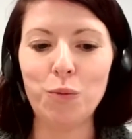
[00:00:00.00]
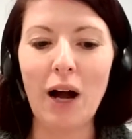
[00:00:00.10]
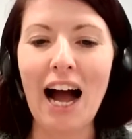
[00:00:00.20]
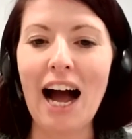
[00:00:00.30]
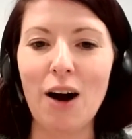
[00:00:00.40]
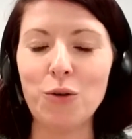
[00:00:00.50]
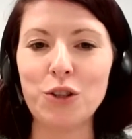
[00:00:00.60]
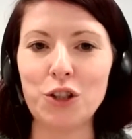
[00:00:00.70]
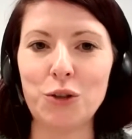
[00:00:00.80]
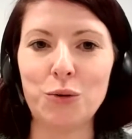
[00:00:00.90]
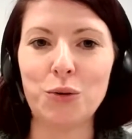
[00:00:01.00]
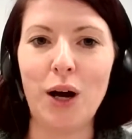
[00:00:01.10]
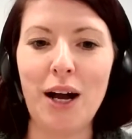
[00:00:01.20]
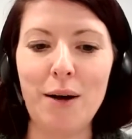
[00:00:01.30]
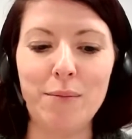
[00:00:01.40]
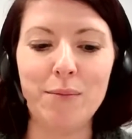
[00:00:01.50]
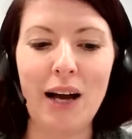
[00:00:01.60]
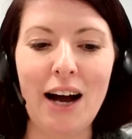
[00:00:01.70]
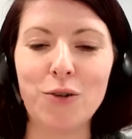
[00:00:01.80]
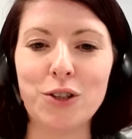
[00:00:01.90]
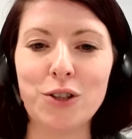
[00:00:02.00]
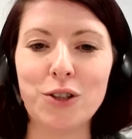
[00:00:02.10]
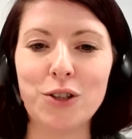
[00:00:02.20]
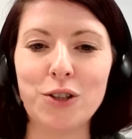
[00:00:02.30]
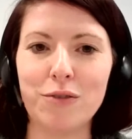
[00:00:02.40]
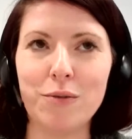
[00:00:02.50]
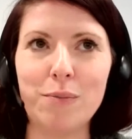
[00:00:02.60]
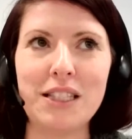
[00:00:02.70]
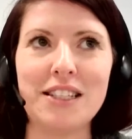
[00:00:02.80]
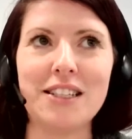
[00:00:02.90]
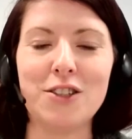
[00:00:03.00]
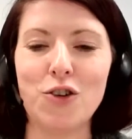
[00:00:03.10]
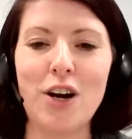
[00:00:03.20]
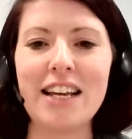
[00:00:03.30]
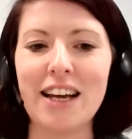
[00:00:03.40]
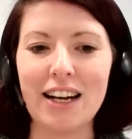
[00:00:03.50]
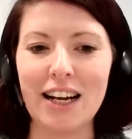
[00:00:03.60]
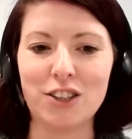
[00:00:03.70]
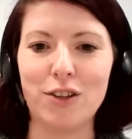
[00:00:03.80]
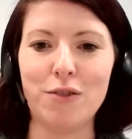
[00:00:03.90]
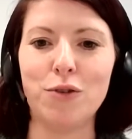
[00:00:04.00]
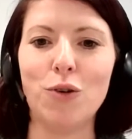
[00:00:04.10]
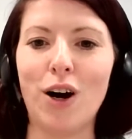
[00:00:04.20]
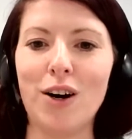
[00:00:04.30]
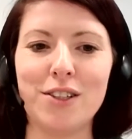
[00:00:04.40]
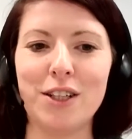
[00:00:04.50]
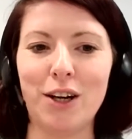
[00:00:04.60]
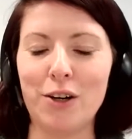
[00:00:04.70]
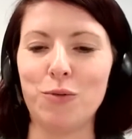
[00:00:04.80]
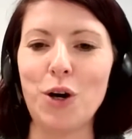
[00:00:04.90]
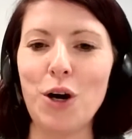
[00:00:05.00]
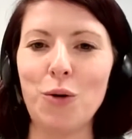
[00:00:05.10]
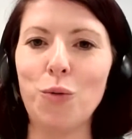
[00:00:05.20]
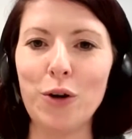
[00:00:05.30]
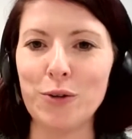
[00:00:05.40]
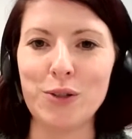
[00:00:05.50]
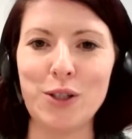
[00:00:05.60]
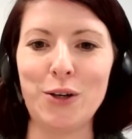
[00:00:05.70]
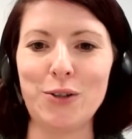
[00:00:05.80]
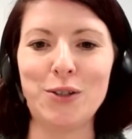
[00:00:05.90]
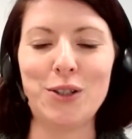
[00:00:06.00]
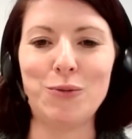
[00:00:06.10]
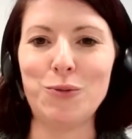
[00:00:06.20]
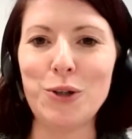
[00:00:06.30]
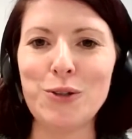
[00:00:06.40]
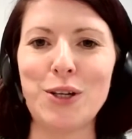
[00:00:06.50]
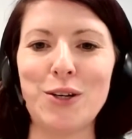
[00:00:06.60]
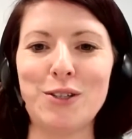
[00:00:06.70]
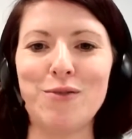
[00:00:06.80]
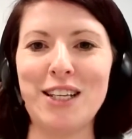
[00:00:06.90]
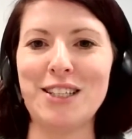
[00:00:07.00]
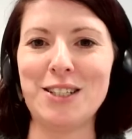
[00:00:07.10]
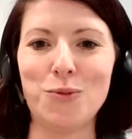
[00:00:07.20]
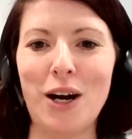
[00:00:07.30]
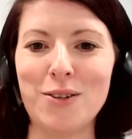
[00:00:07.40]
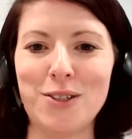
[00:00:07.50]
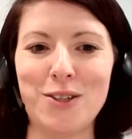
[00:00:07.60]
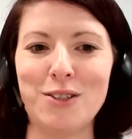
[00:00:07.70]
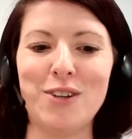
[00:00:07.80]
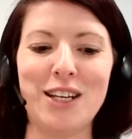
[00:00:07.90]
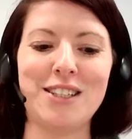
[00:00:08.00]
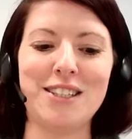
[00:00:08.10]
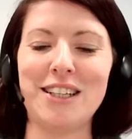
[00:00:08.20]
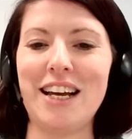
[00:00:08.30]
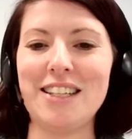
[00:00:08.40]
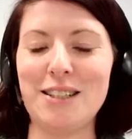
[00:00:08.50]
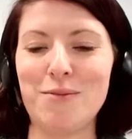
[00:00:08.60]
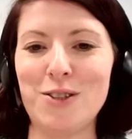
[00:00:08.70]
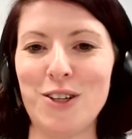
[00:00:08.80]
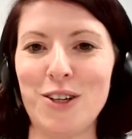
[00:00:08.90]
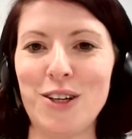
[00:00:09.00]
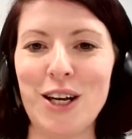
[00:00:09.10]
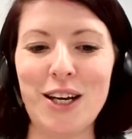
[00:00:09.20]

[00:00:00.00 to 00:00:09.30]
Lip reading: How do kind of businesses create that cash flow forecast that kind of woos those investors, wows those investors, and gets them to